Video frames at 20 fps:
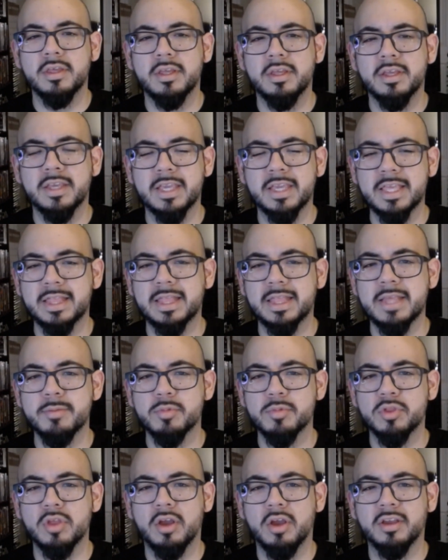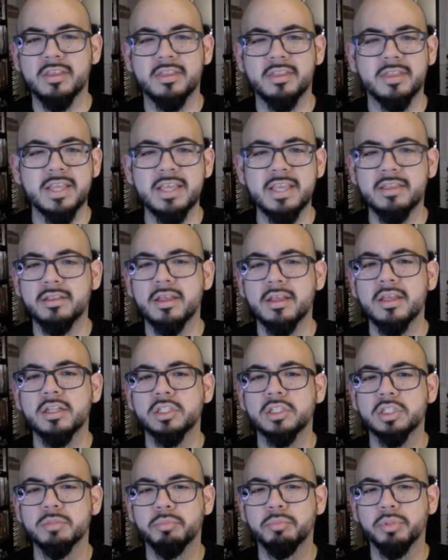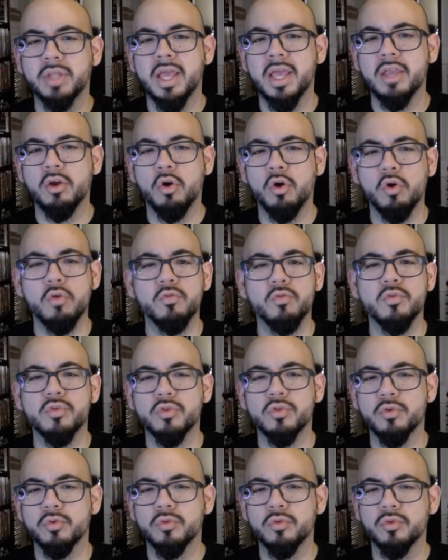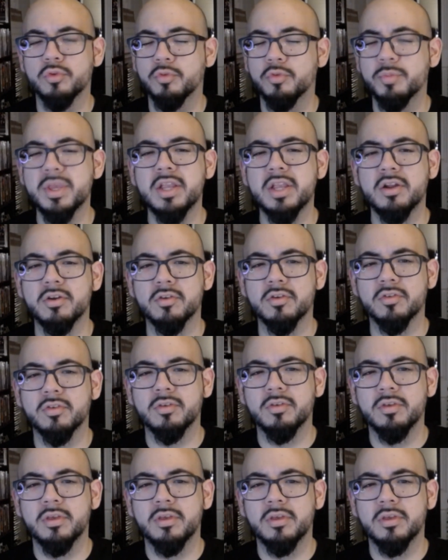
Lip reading: his theme song ceased to play over the speakers,